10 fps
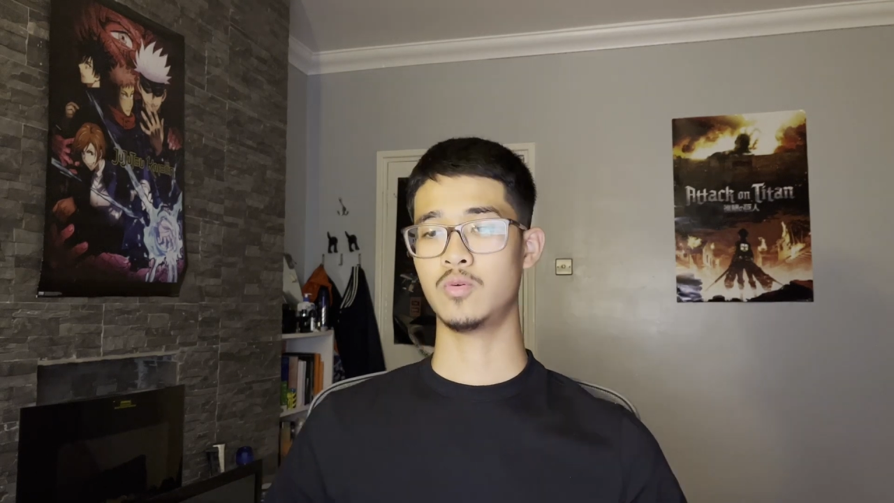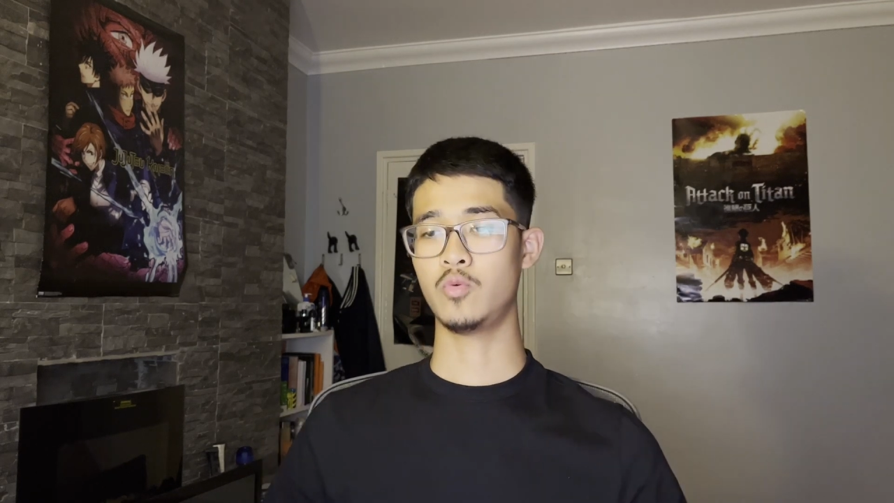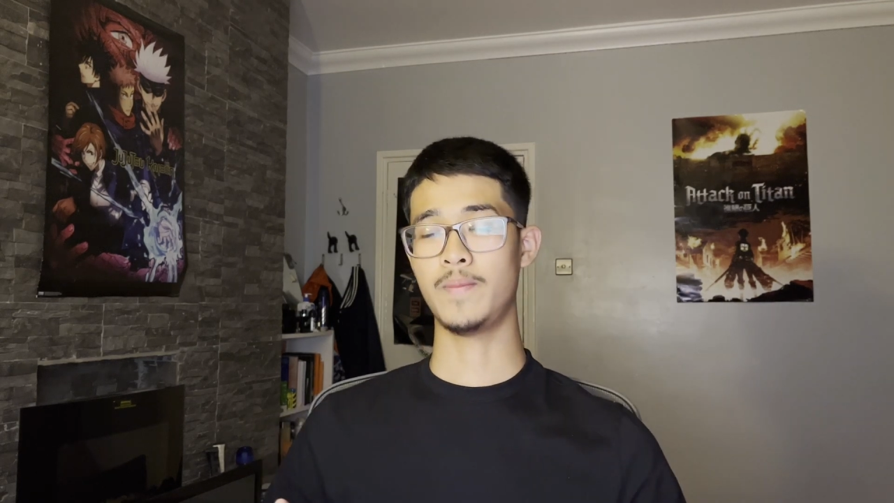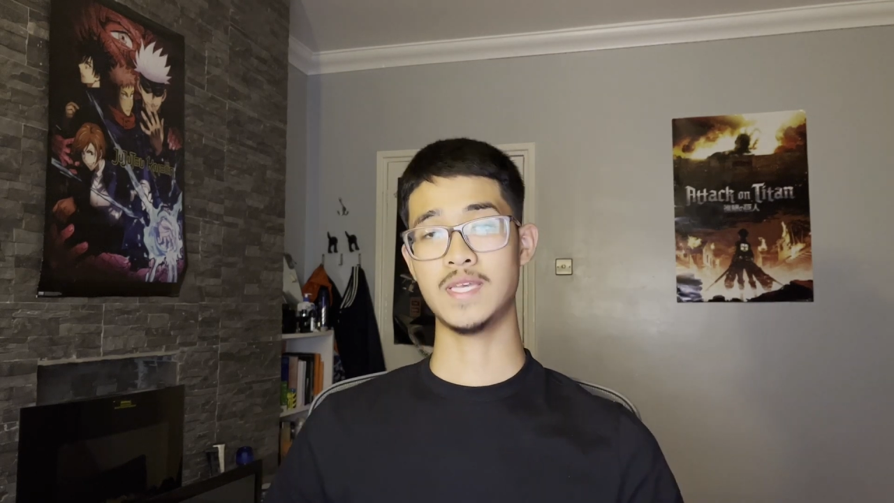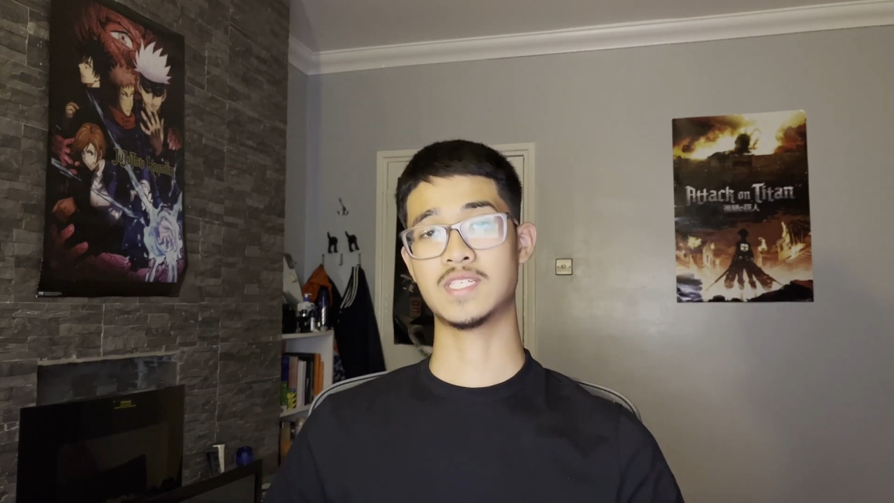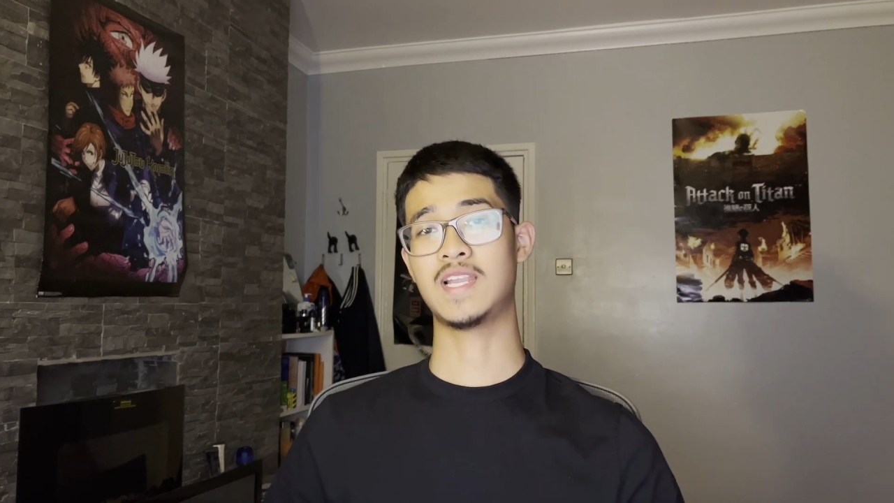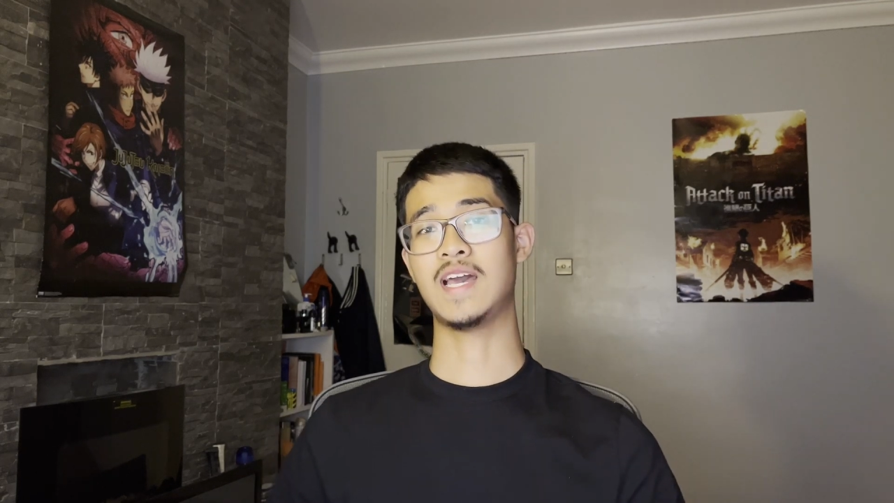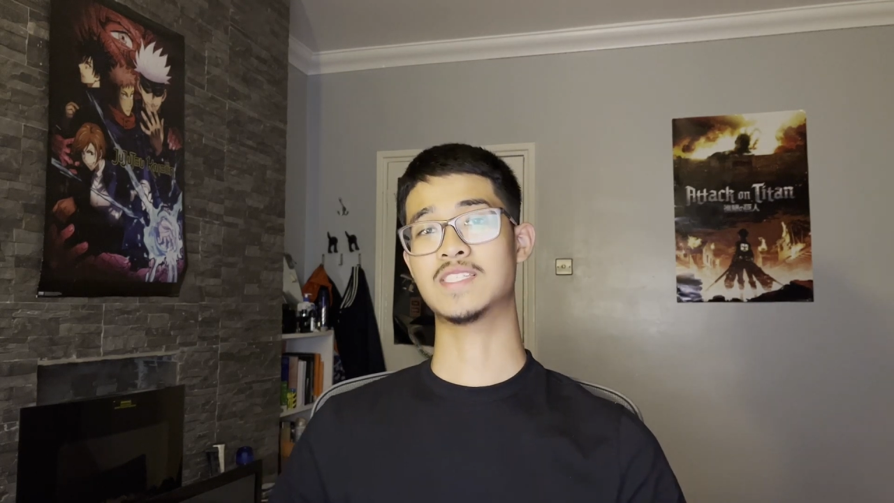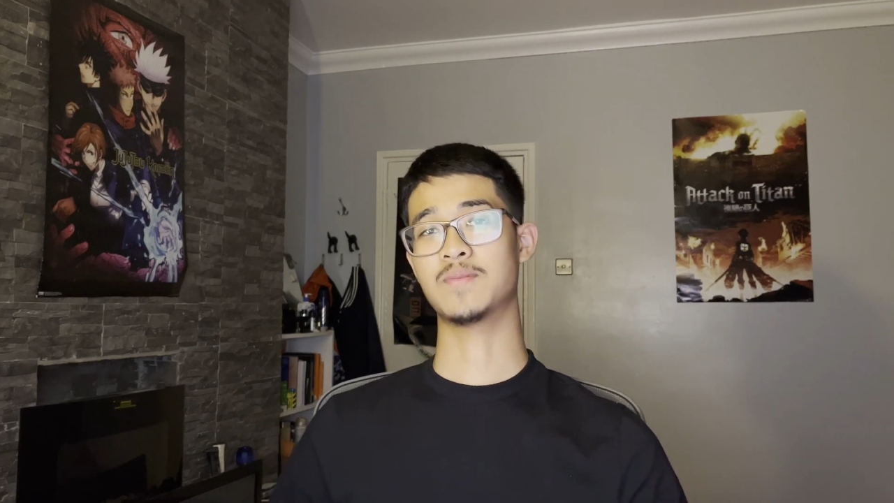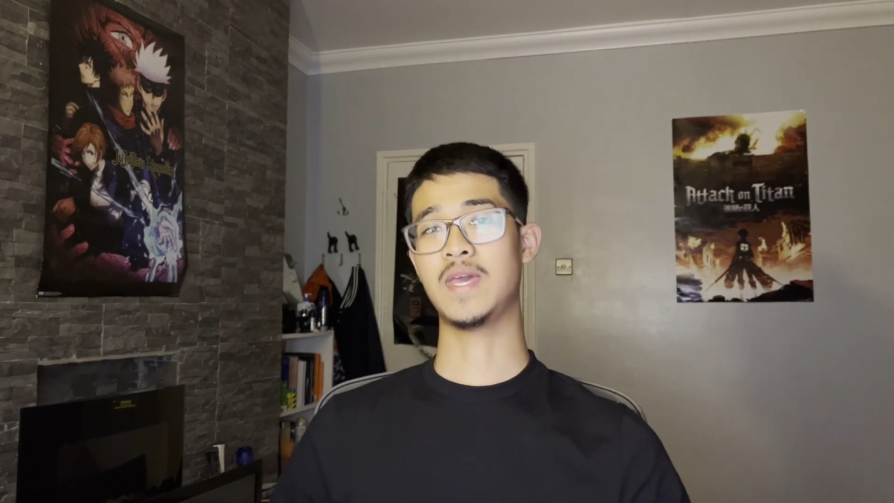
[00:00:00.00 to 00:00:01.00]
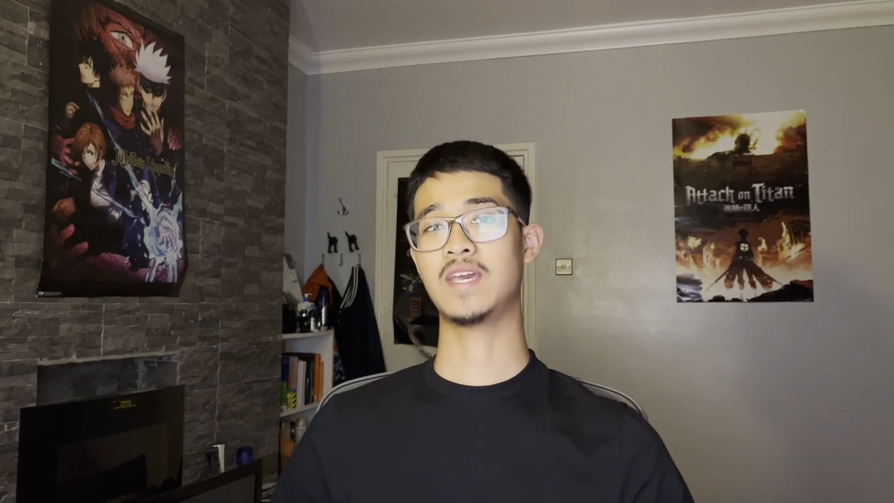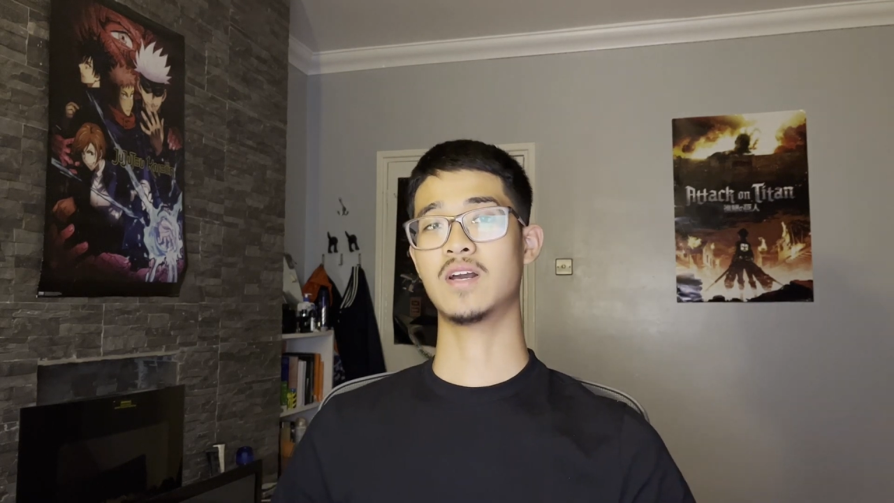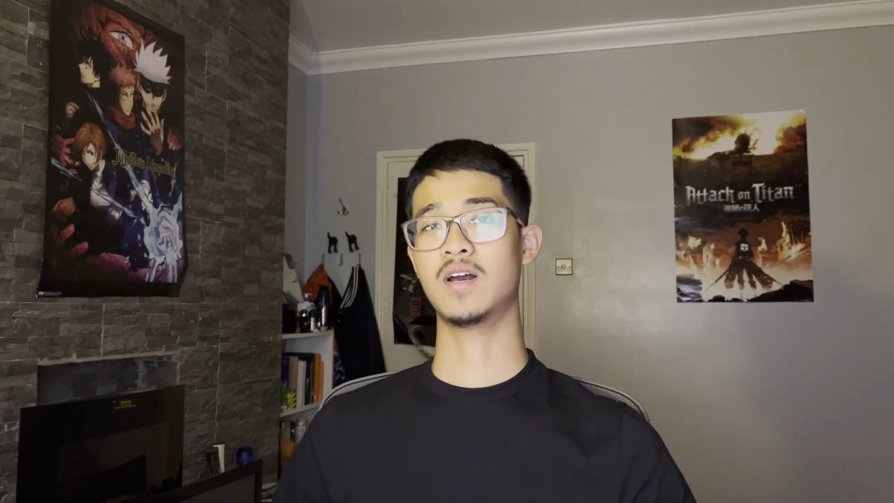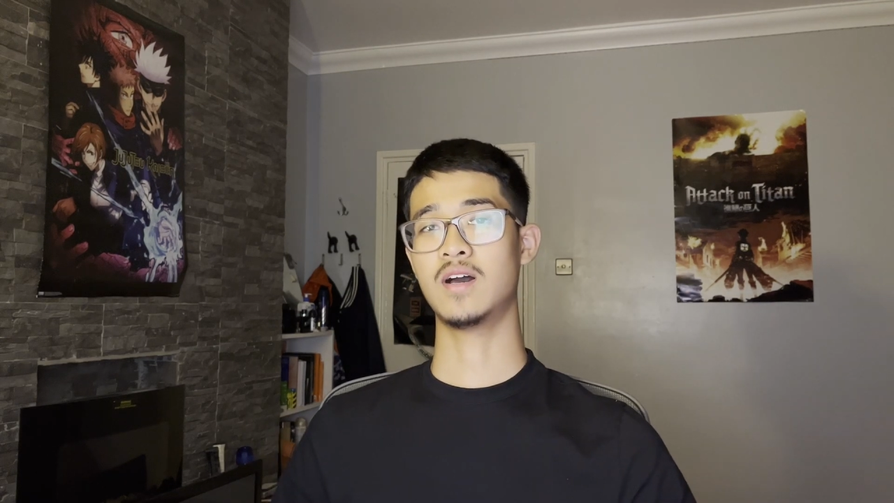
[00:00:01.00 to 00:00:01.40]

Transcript: We basically had to make